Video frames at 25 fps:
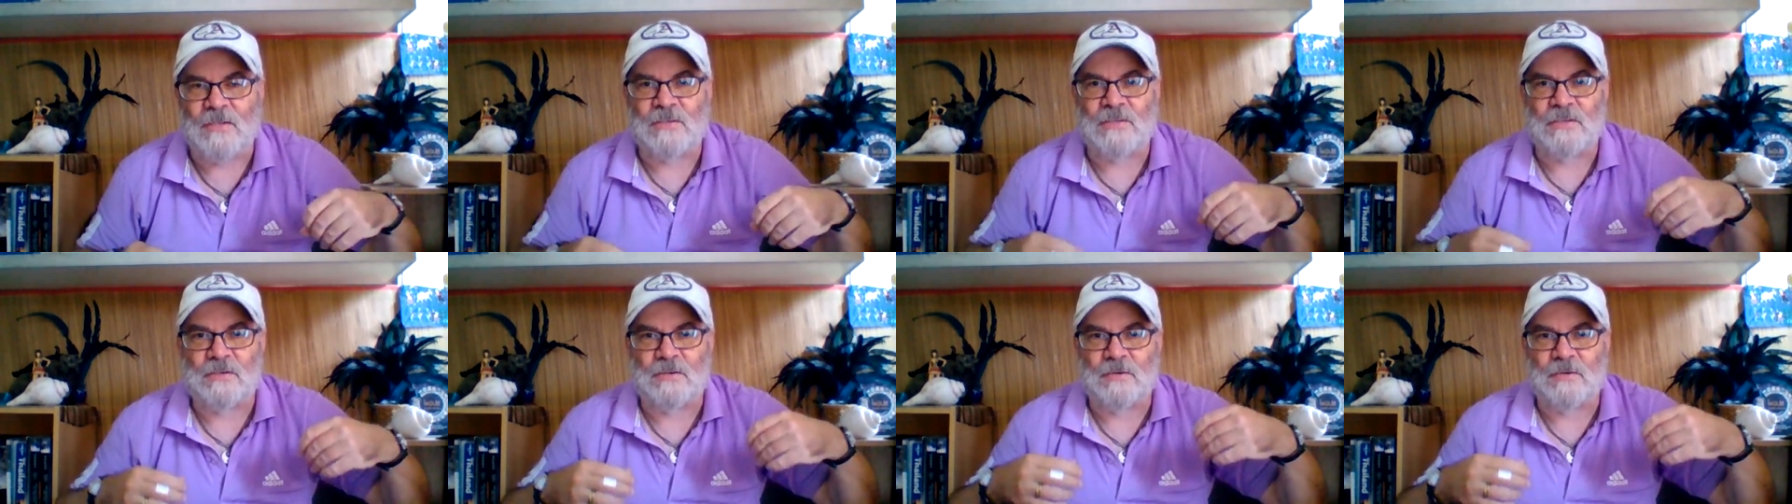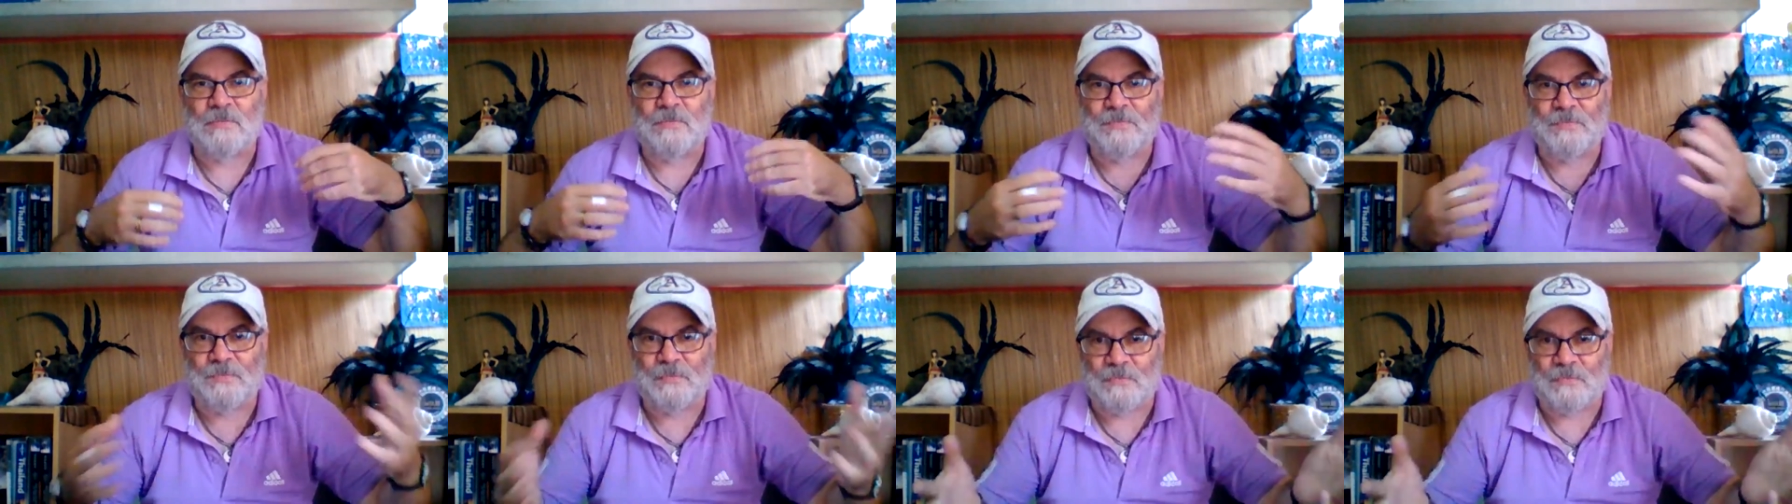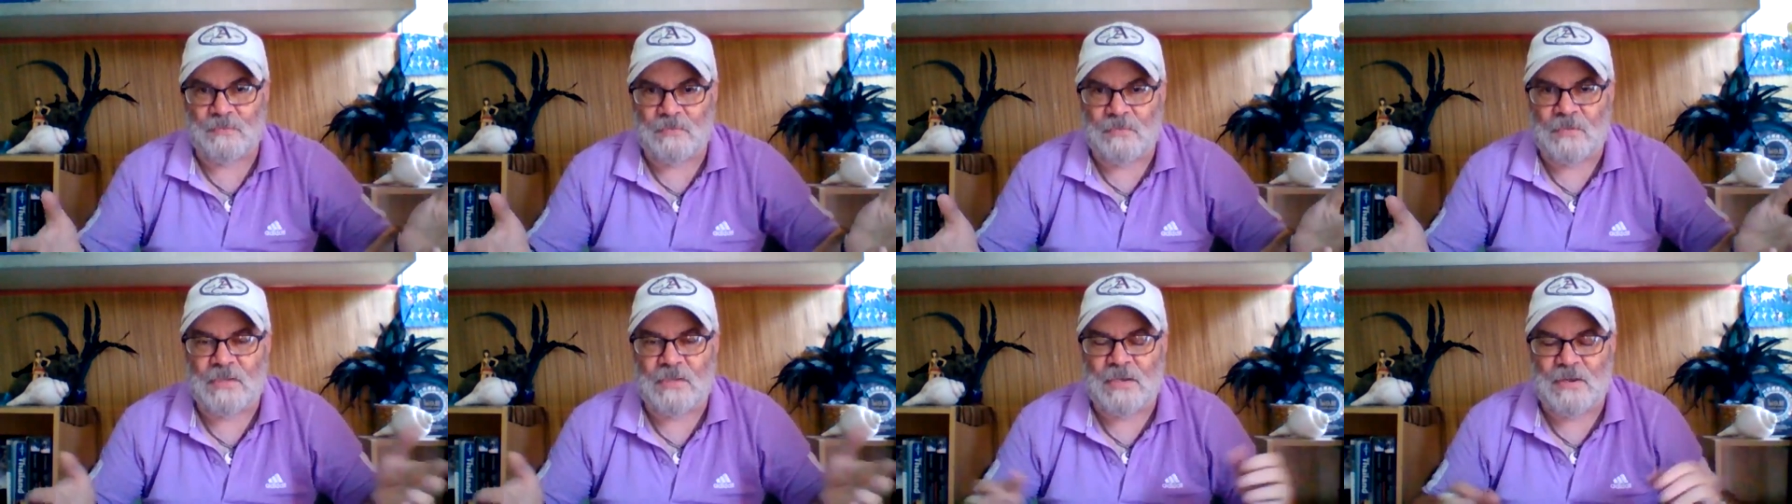it's
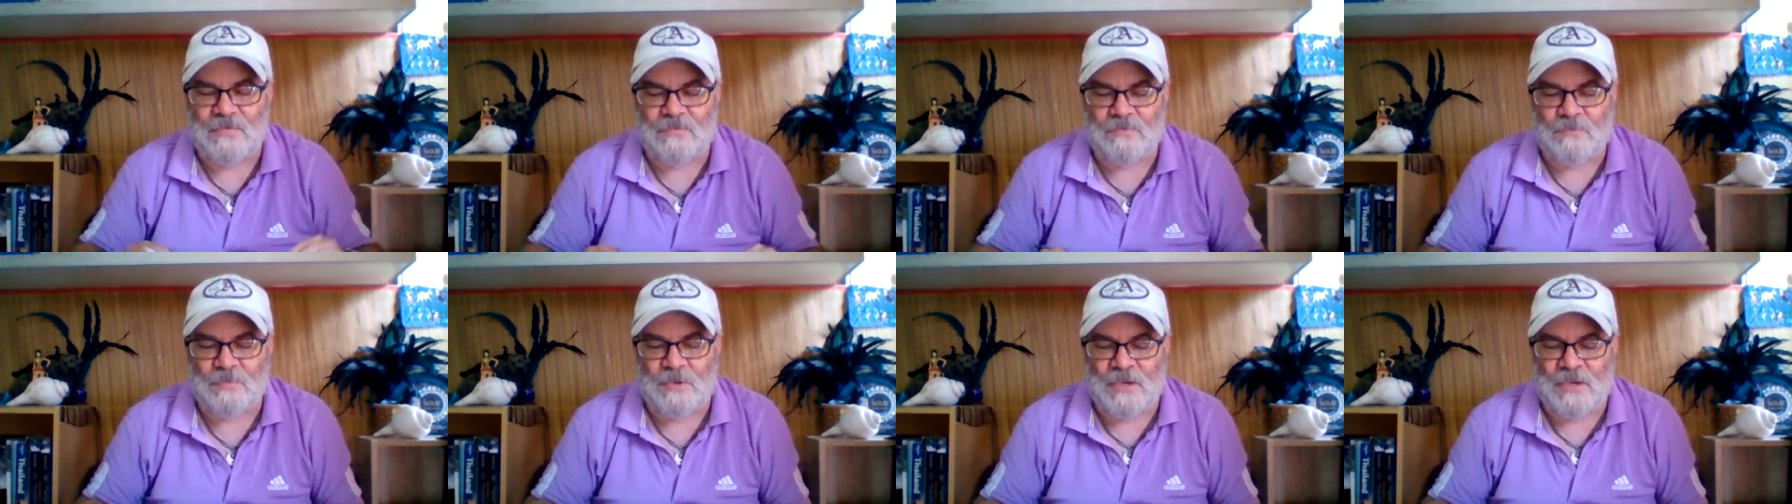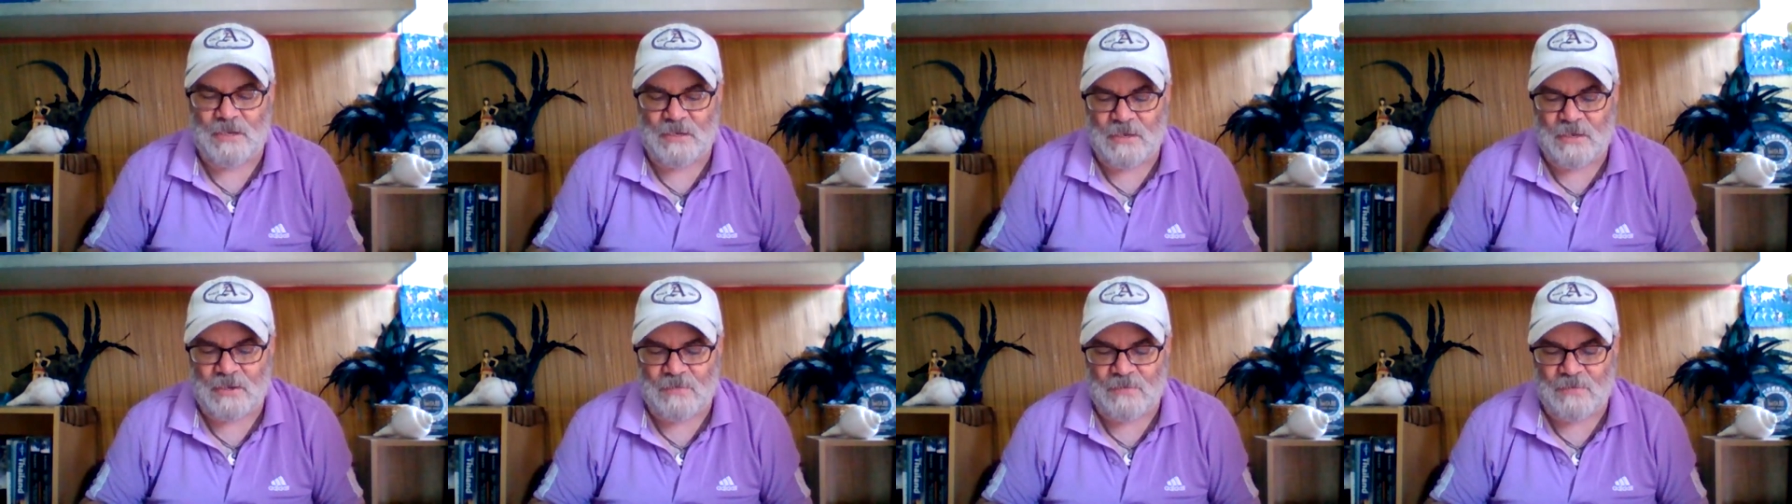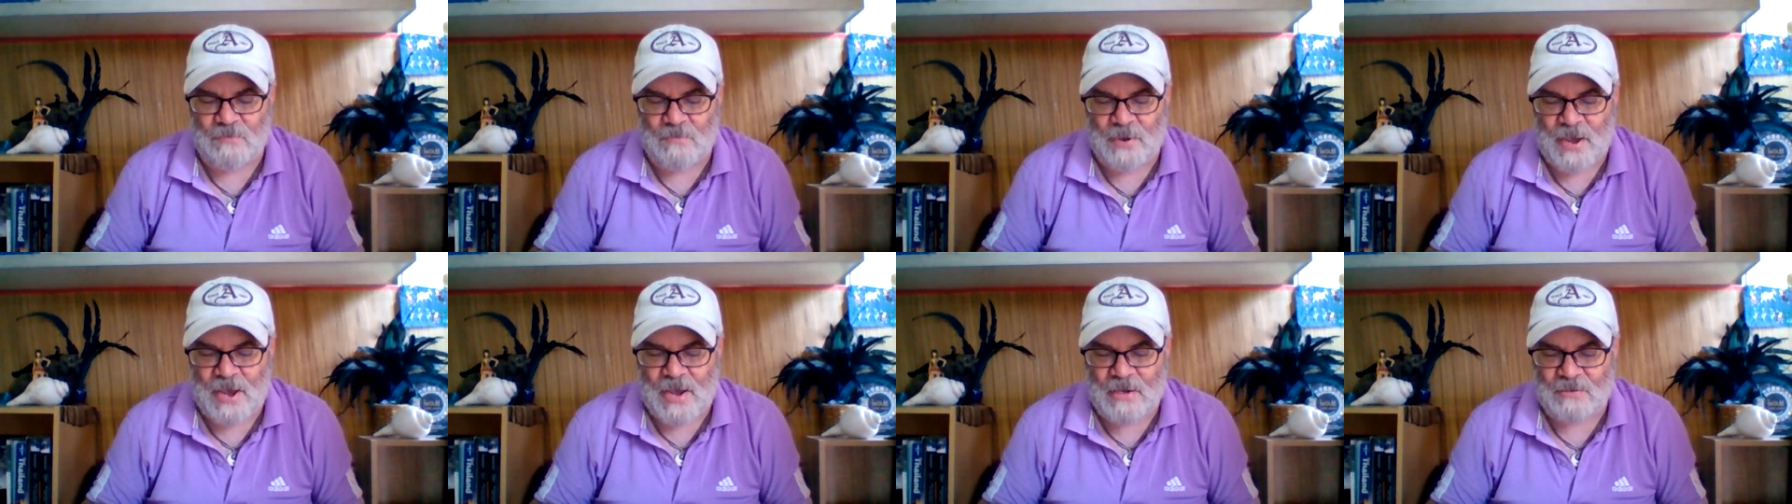give, being
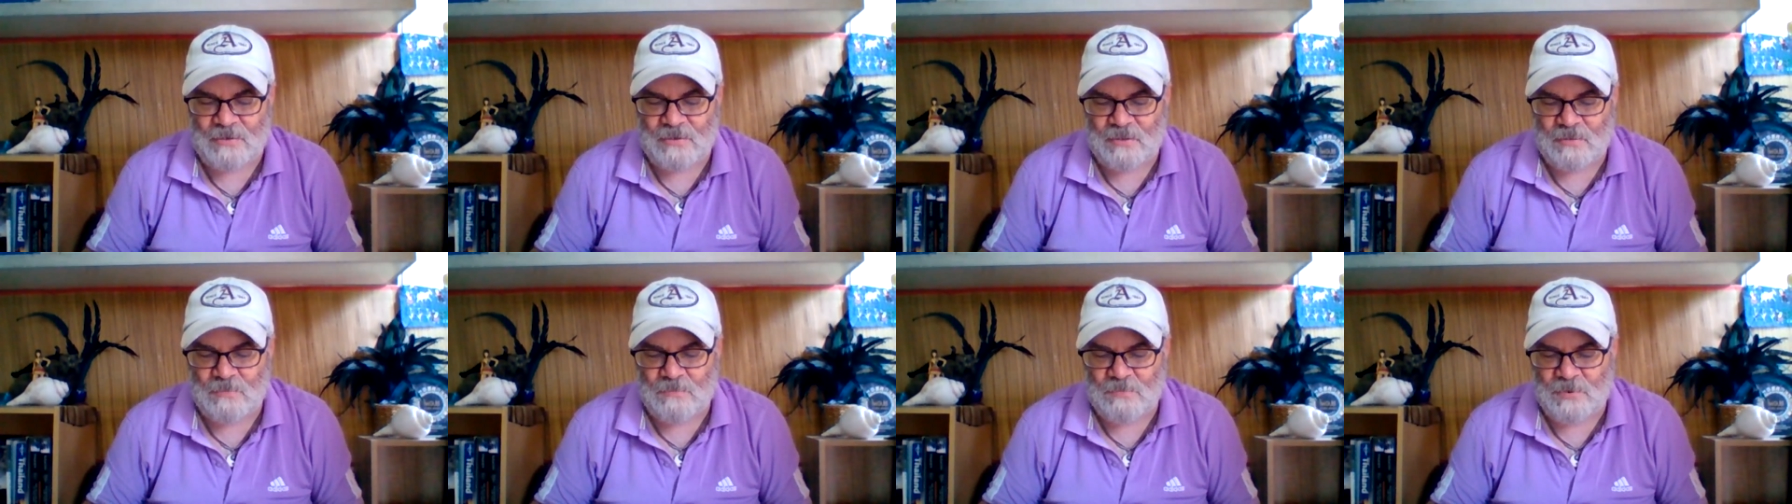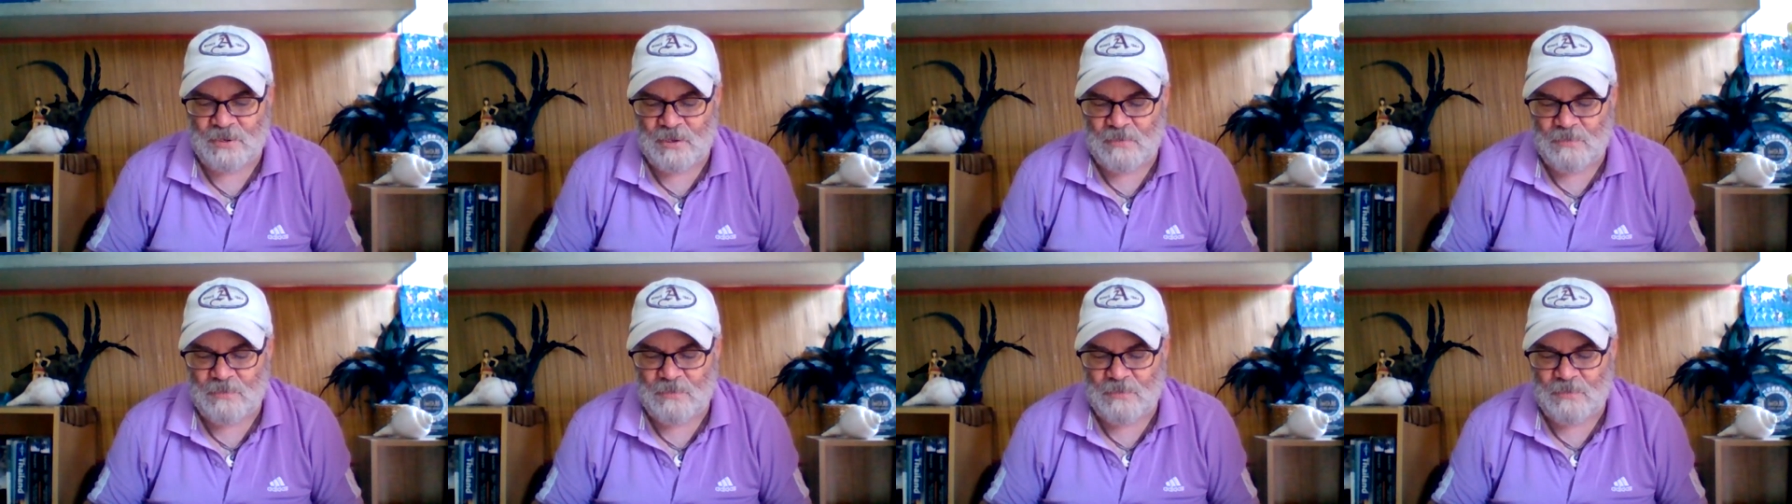given back to